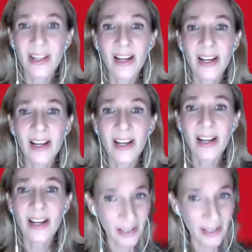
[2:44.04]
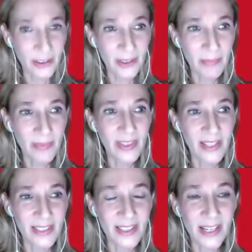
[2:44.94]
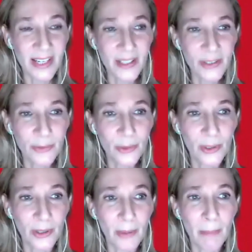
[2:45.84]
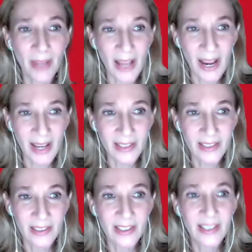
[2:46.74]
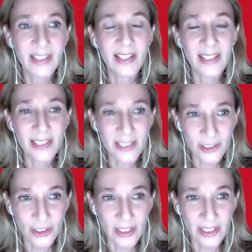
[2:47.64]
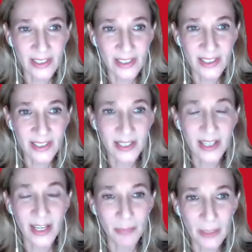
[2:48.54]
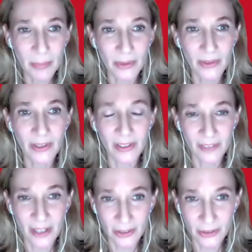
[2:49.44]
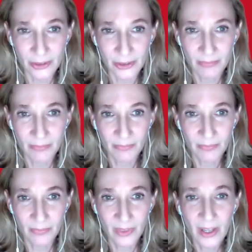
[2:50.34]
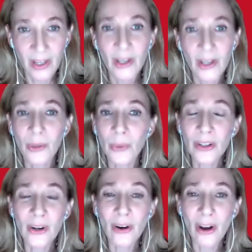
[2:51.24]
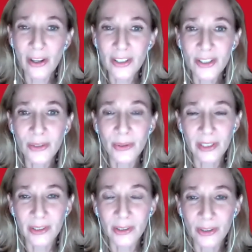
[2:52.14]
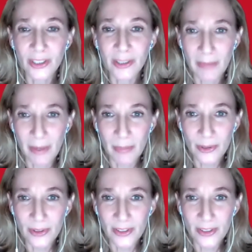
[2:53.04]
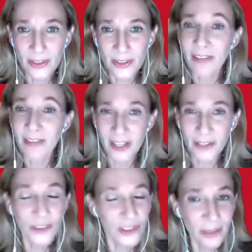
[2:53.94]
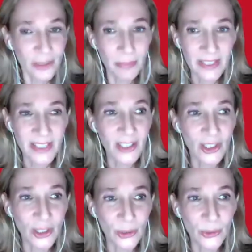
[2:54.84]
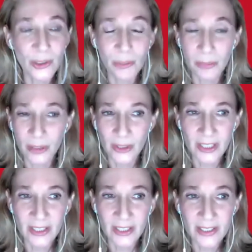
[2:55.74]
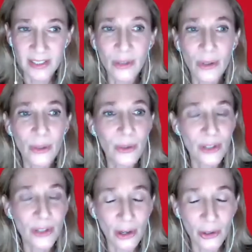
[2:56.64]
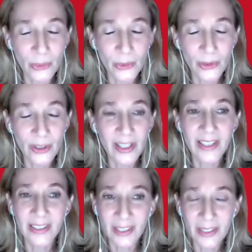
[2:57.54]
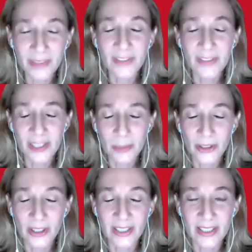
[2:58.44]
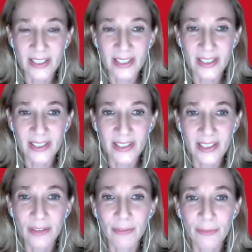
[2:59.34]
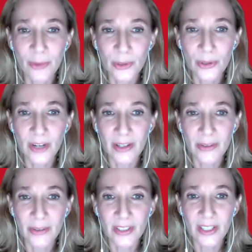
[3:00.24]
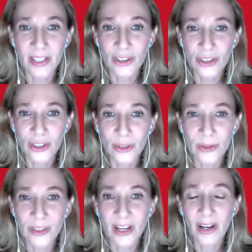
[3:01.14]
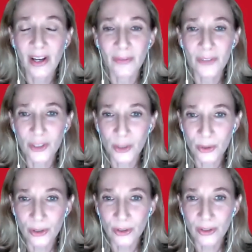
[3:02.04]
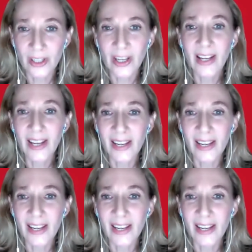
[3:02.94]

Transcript: an acronym that stands for Black, indigenous, and people of color. We are also including members of LGBTQ communities whose artwork and lived experiences foreground issues of social and